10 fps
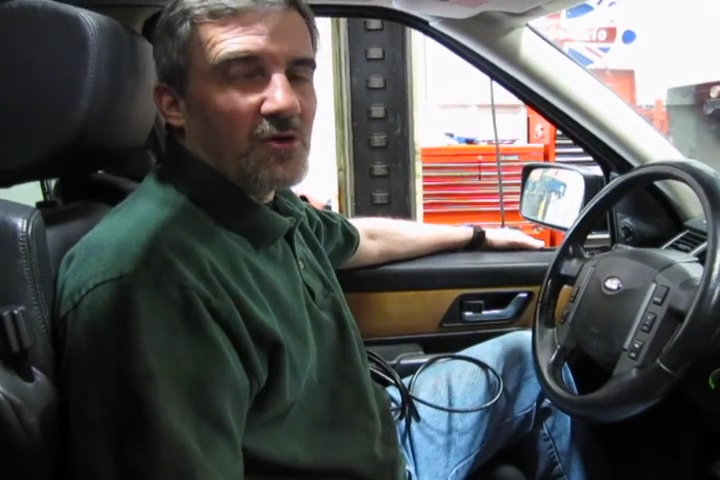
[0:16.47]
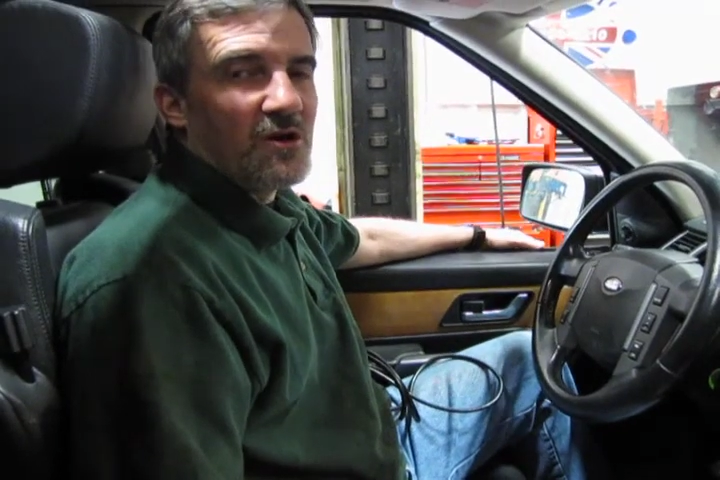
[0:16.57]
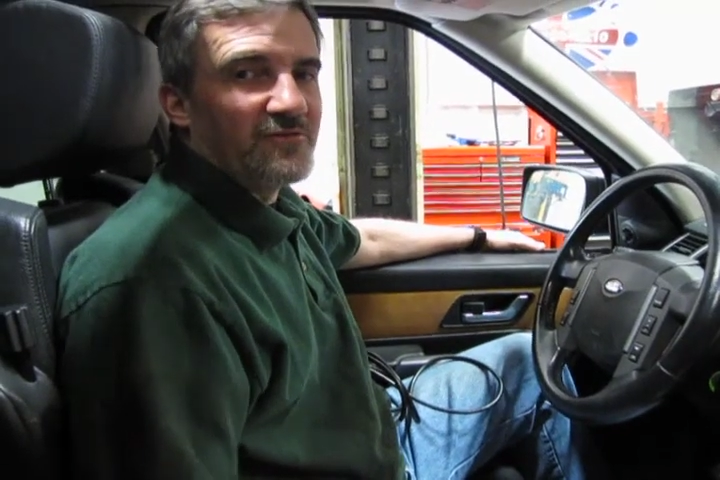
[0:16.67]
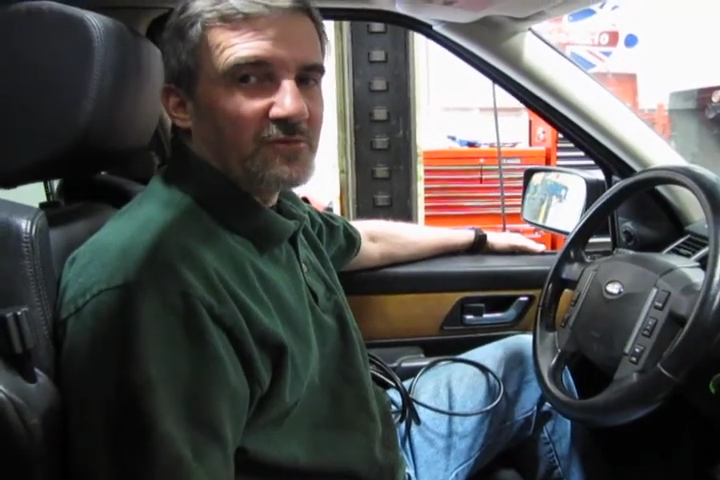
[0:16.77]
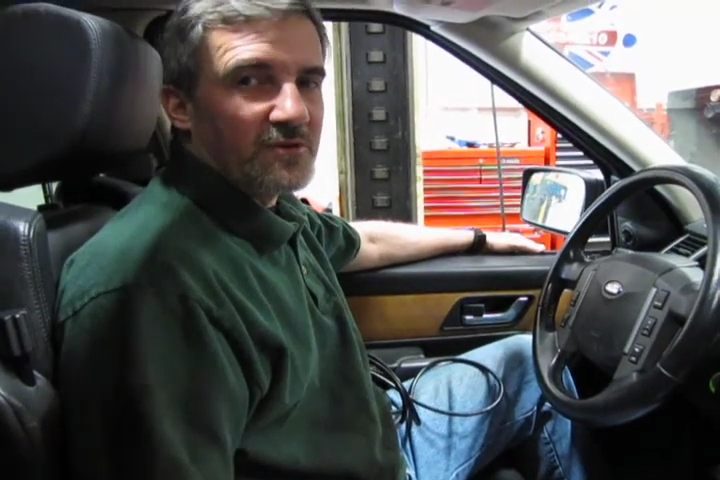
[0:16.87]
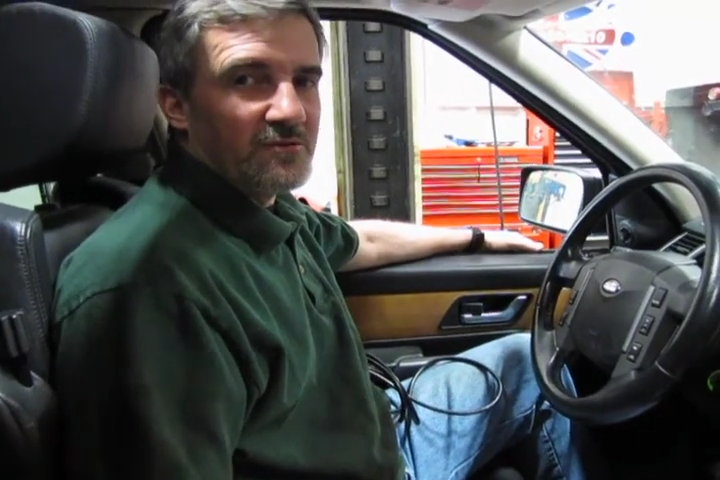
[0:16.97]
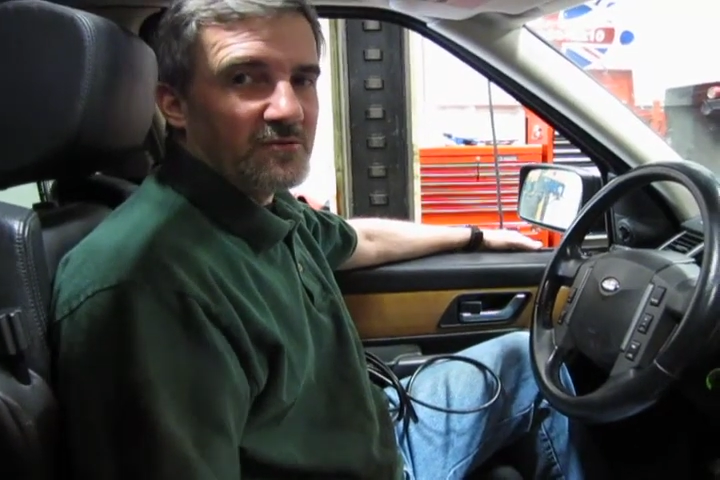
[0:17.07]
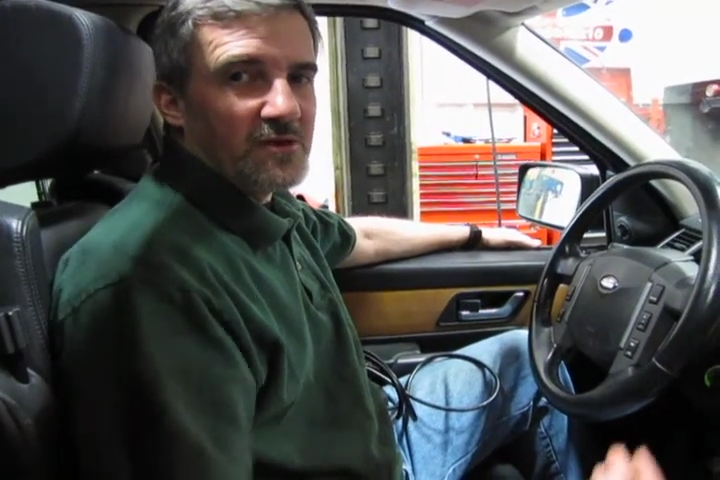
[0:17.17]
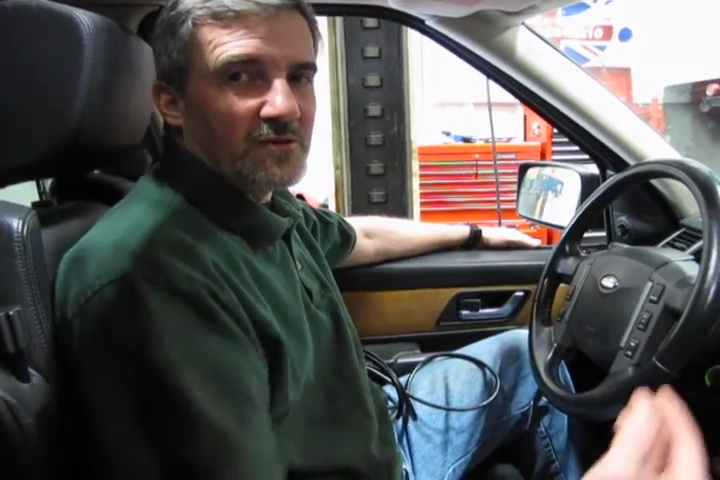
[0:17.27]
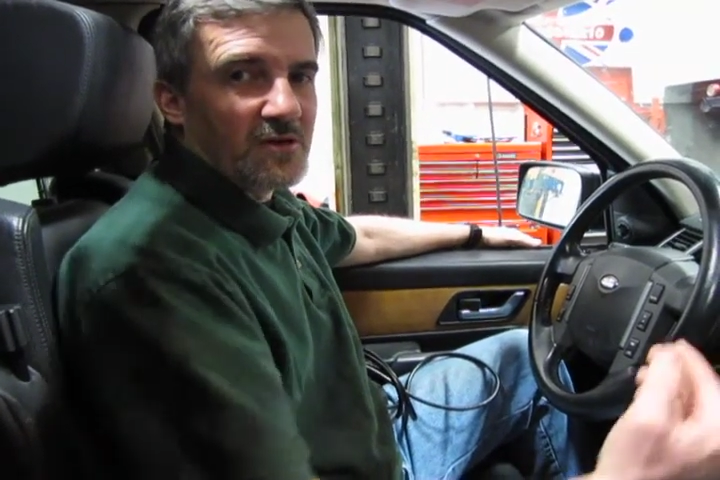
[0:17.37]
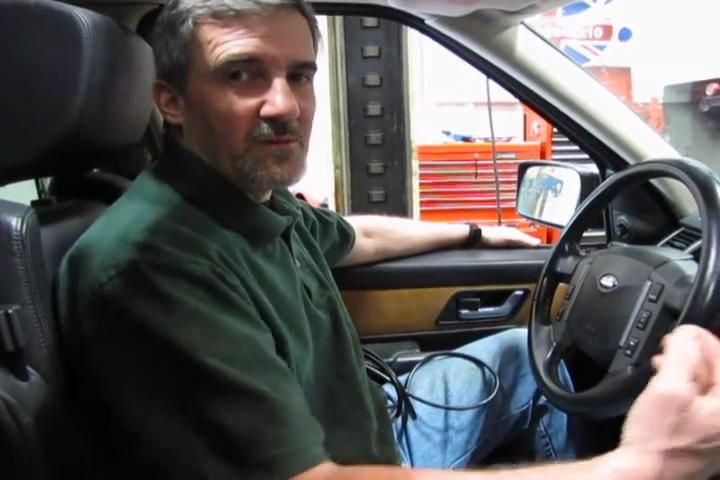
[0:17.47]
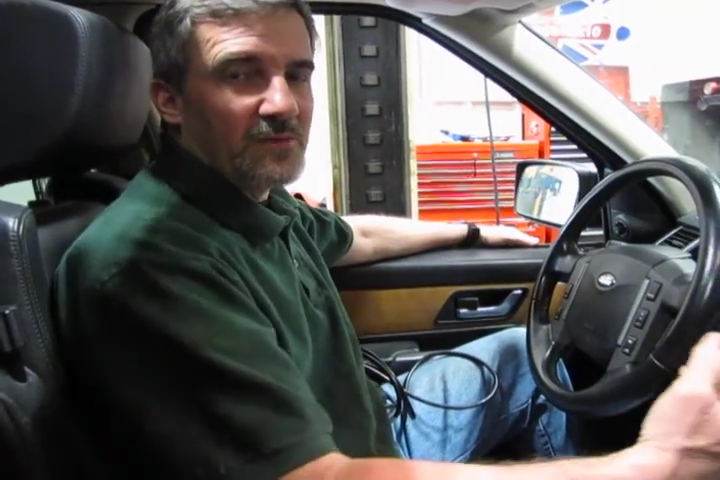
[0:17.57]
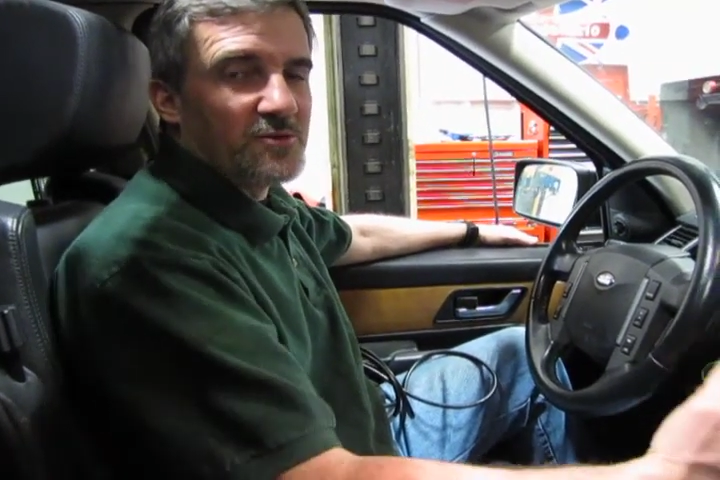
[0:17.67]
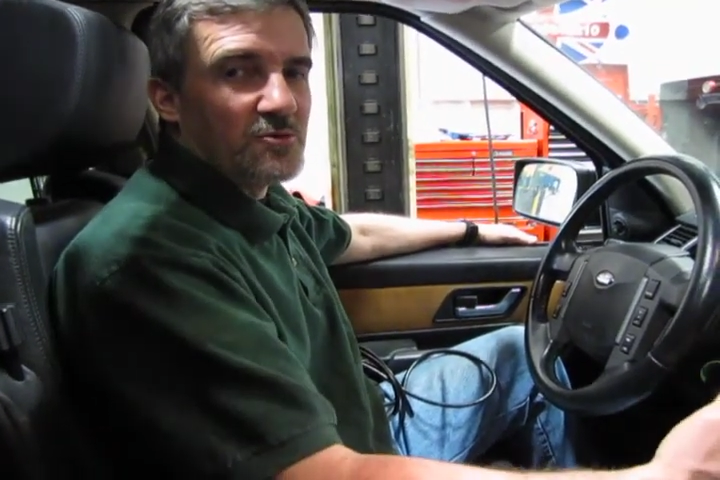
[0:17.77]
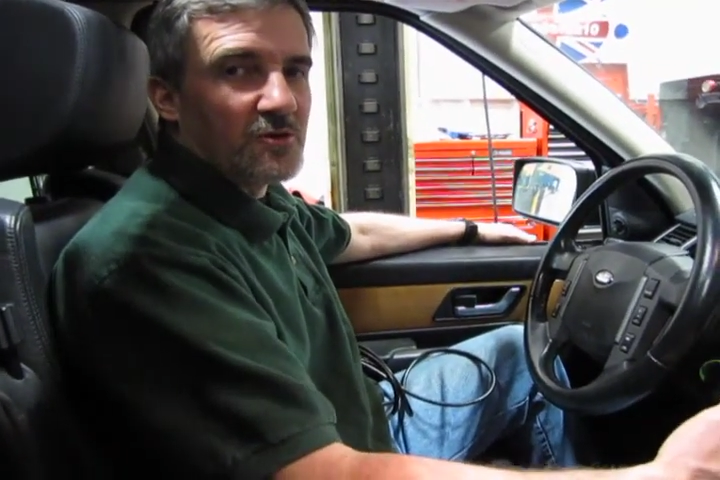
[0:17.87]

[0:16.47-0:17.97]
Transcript: off when you either come up too